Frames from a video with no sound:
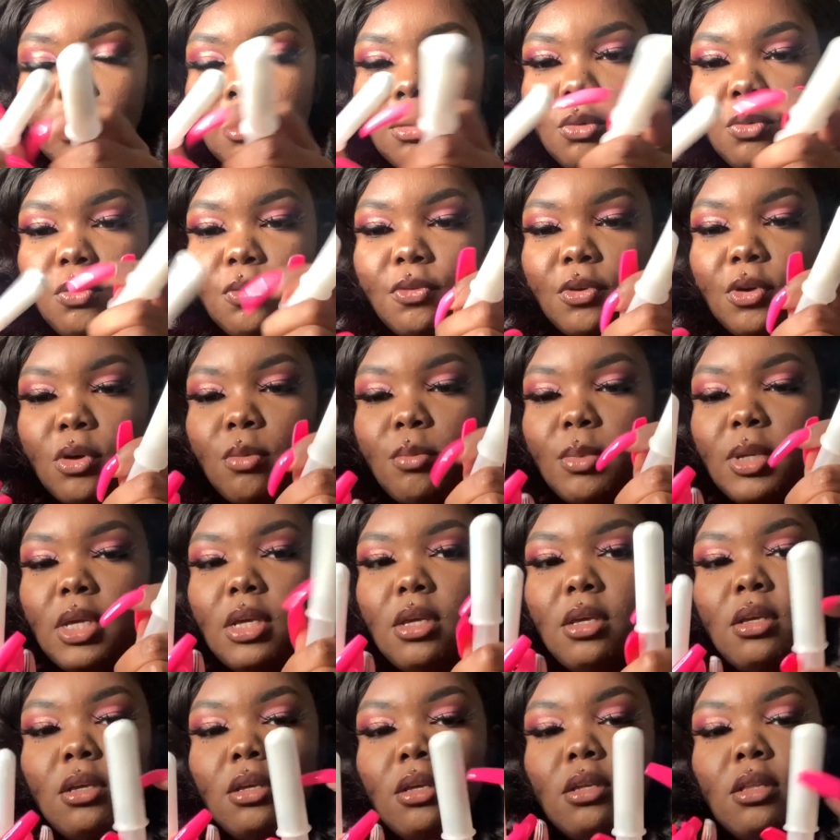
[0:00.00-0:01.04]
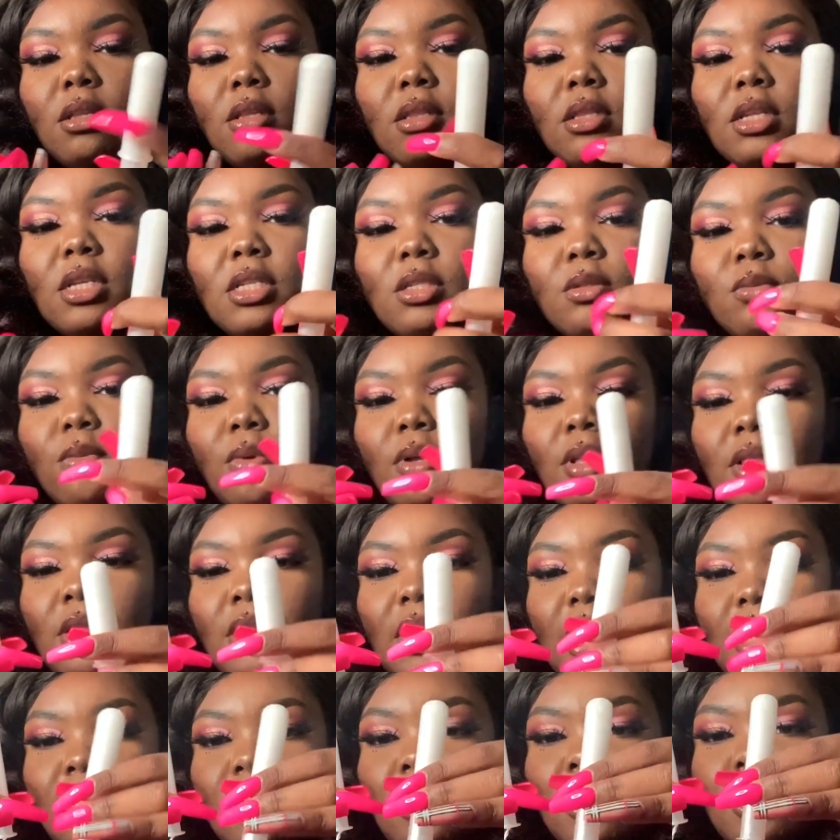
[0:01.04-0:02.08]
You feel me? This is what
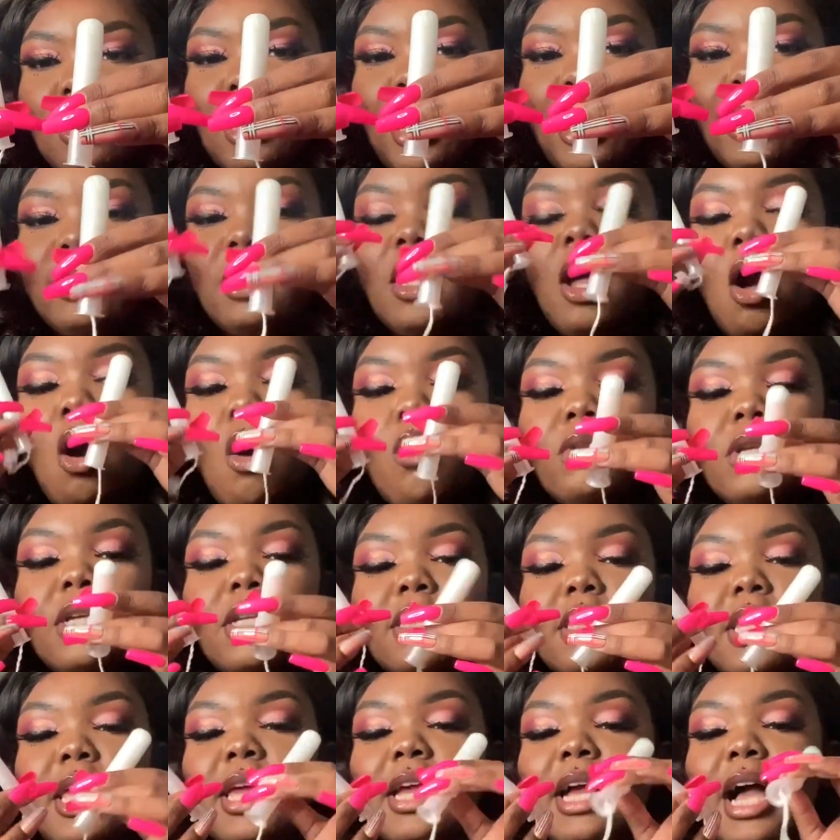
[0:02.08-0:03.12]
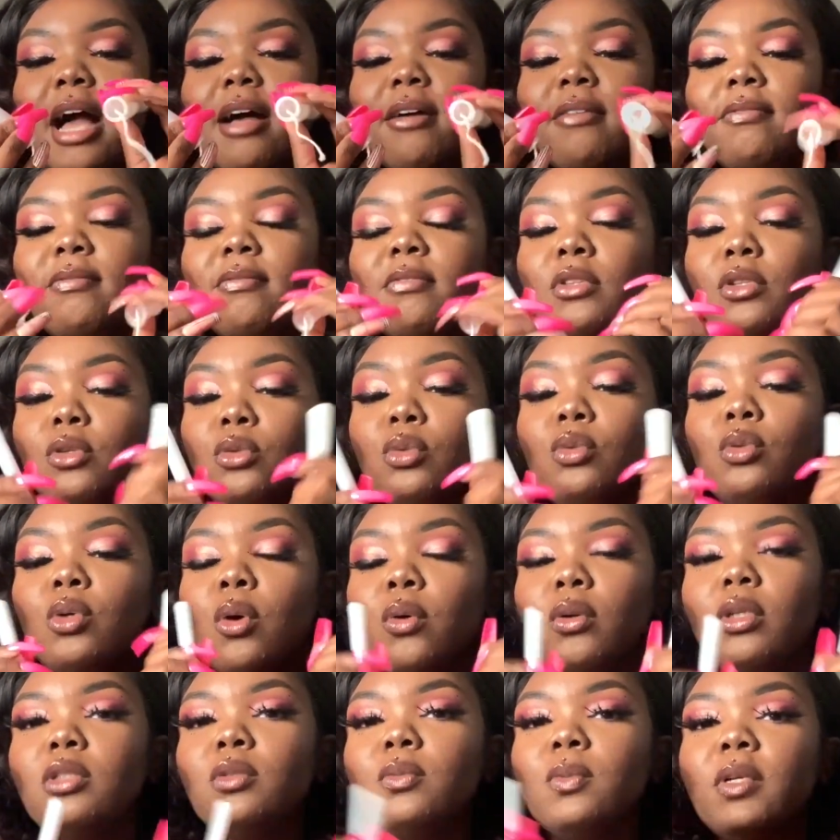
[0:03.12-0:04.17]
they look like. The only thing I do
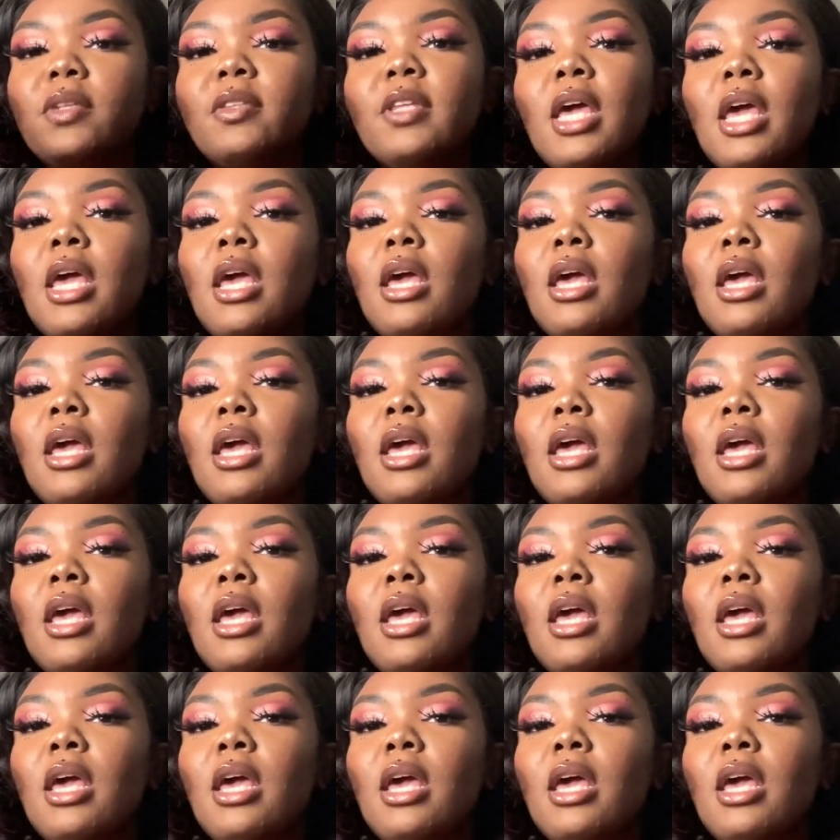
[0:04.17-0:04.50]
notice with